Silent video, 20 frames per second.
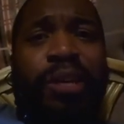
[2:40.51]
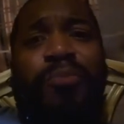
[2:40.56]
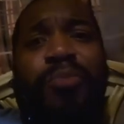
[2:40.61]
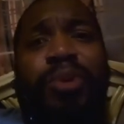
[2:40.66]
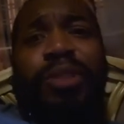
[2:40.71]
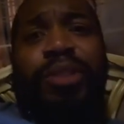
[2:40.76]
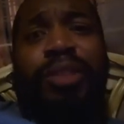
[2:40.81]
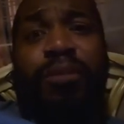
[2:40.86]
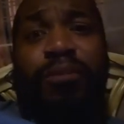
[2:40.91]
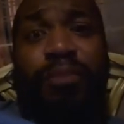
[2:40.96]

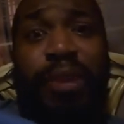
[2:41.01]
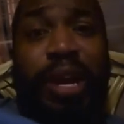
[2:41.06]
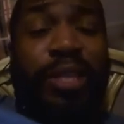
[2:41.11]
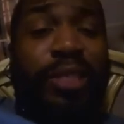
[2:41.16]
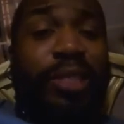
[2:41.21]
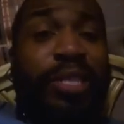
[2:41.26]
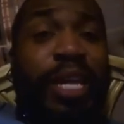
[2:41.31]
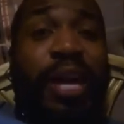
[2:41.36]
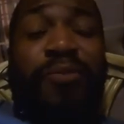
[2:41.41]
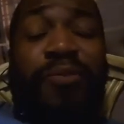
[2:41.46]
But just
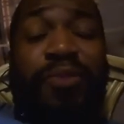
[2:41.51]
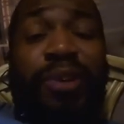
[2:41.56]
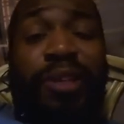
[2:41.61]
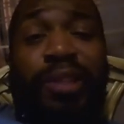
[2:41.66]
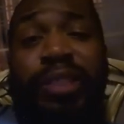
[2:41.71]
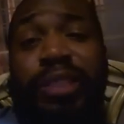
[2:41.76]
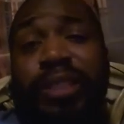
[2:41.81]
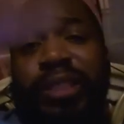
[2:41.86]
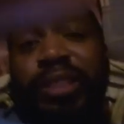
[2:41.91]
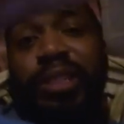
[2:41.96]
imagine that
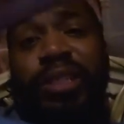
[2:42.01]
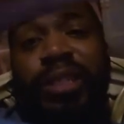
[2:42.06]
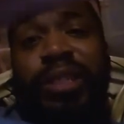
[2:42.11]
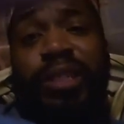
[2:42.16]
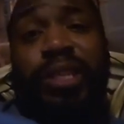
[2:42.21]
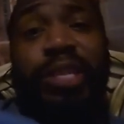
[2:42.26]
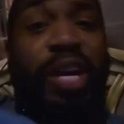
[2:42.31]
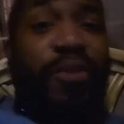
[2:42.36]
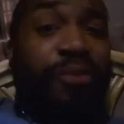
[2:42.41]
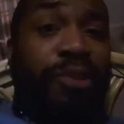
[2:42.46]
feeling
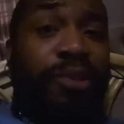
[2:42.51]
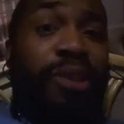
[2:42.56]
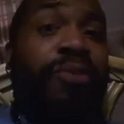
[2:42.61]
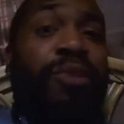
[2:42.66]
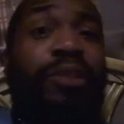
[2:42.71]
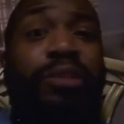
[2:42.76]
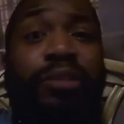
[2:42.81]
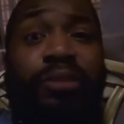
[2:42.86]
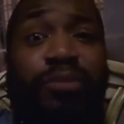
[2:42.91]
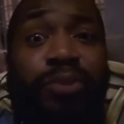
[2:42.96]
never
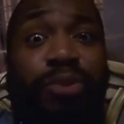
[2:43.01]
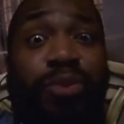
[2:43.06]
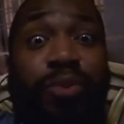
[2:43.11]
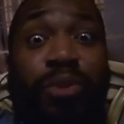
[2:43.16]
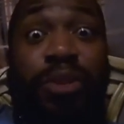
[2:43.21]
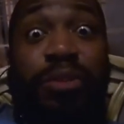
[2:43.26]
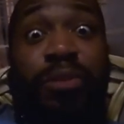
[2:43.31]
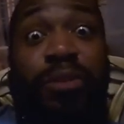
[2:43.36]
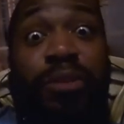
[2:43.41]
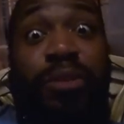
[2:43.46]
leaving for
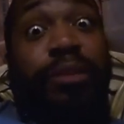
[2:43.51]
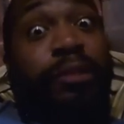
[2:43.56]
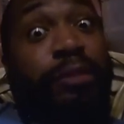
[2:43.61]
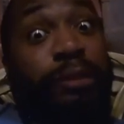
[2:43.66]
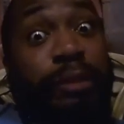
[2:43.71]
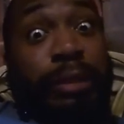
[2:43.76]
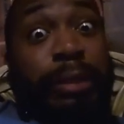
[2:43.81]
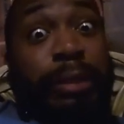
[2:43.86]
22 years.